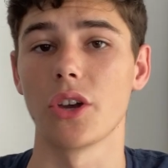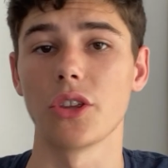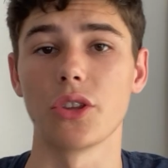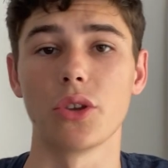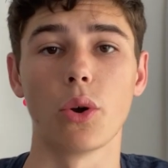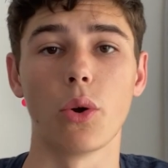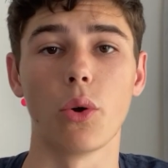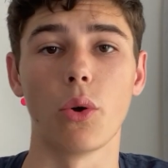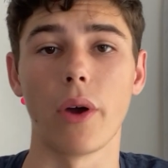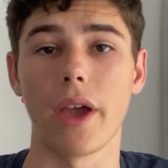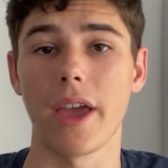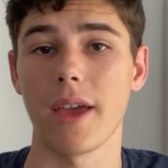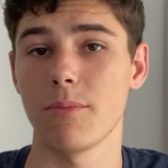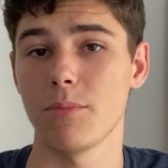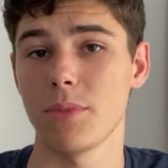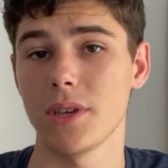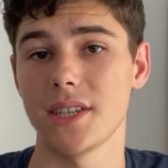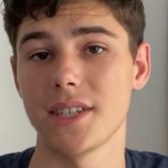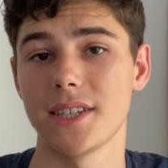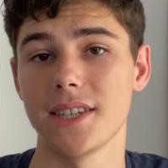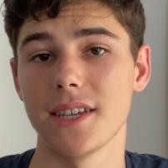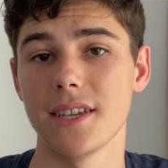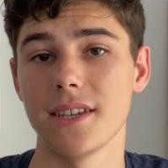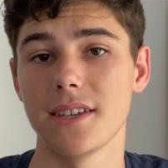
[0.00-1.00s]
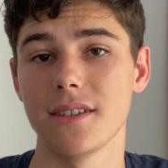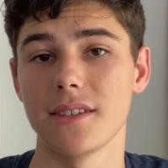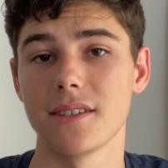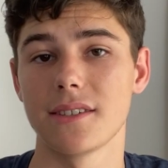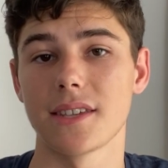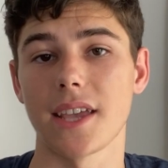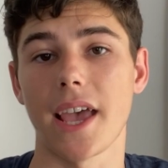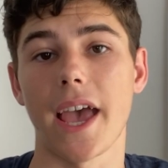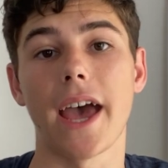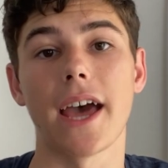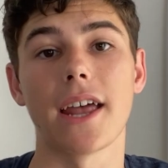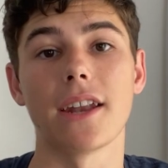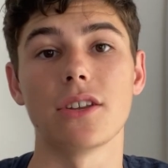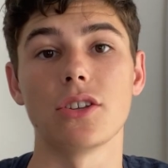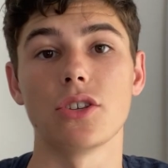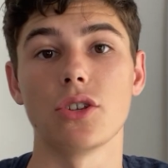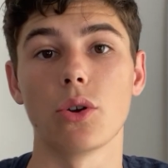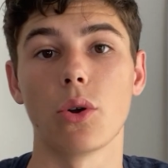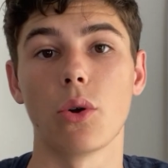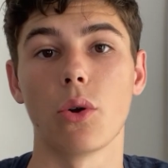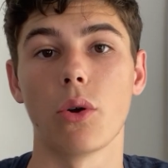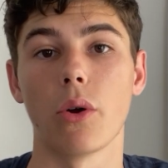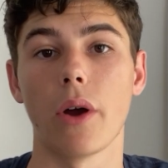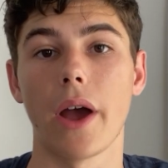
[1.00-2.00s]
your NBTs and
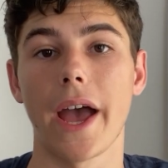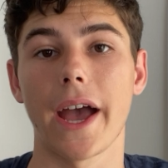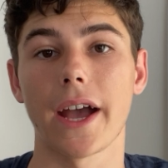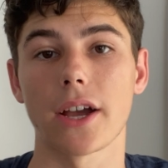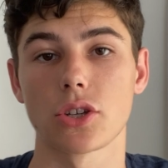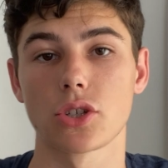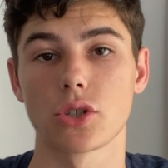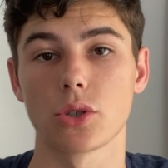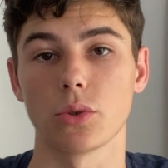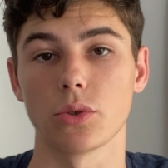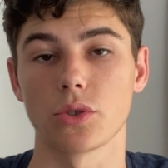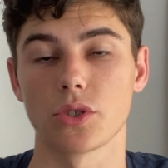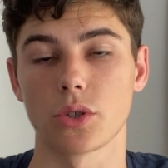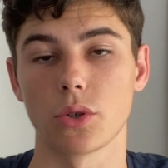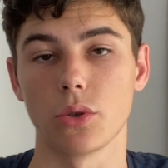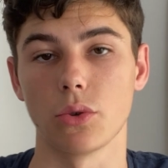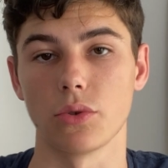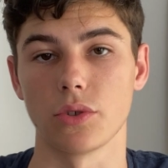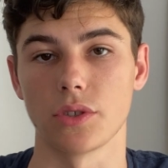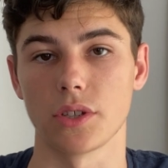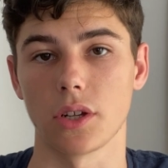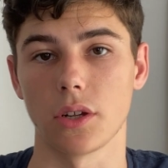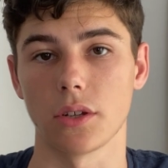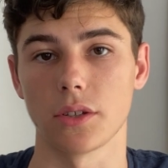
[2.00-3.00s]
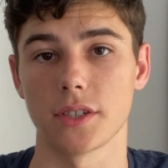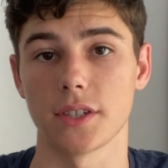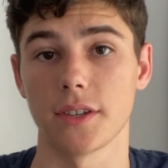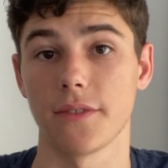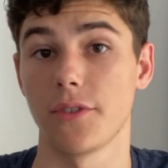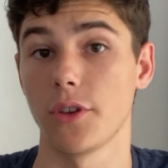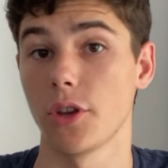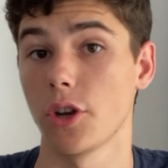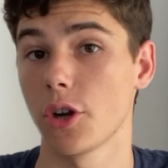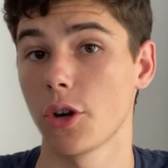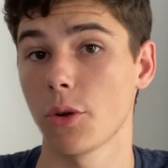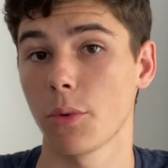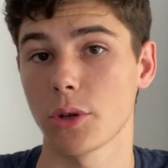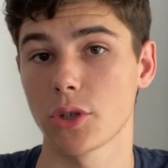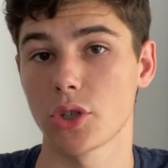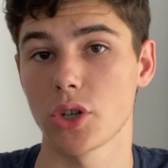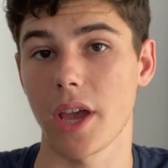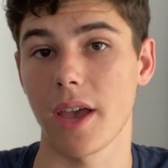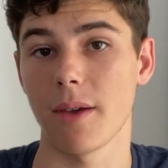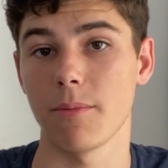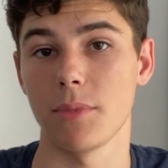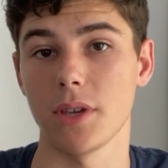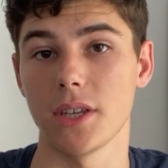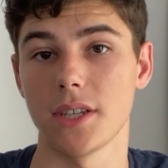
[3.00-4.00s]
your actual school results. If you don't know what
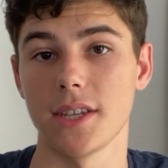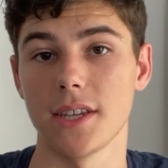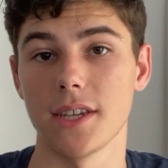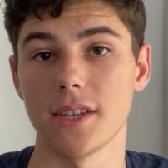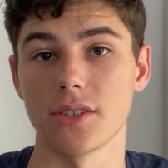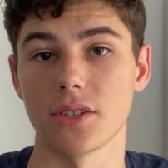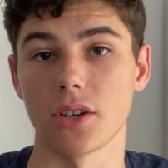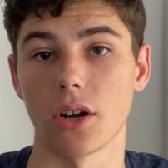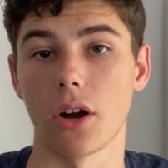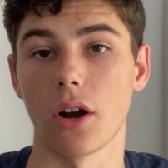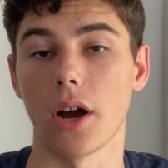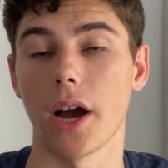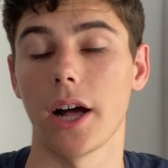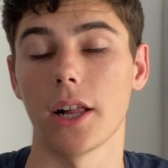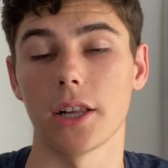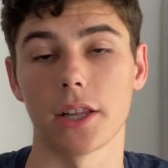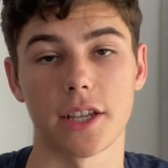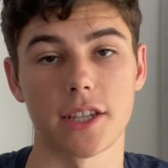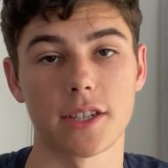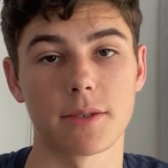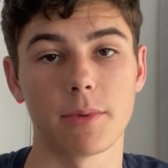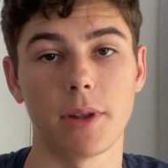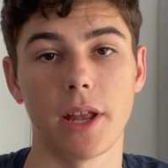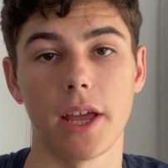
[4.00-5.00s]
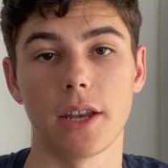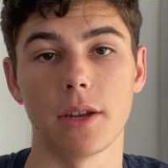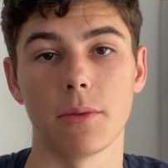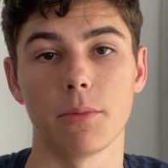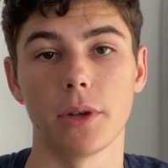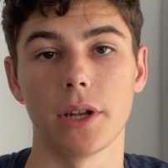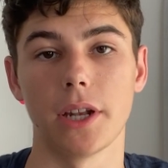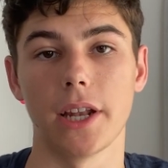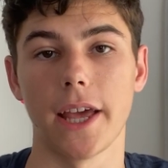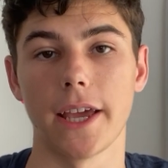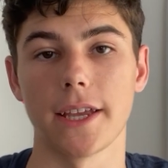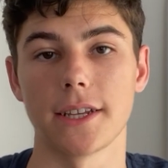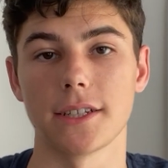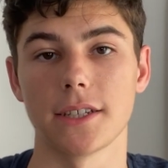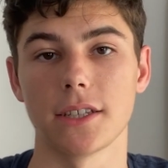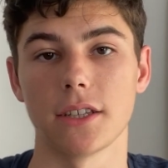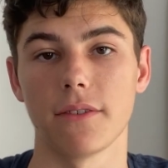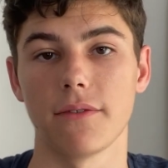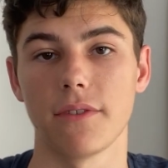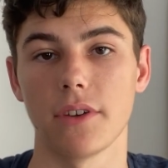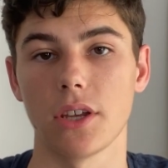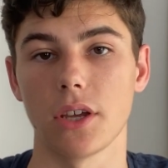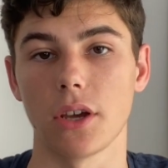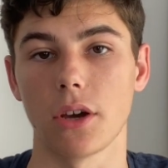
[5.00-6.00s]
your NBTs are, I'll explain a bit later in
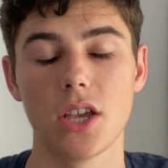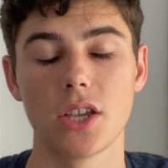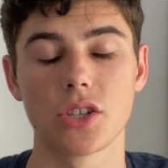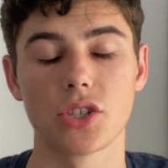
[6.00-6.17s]
the video.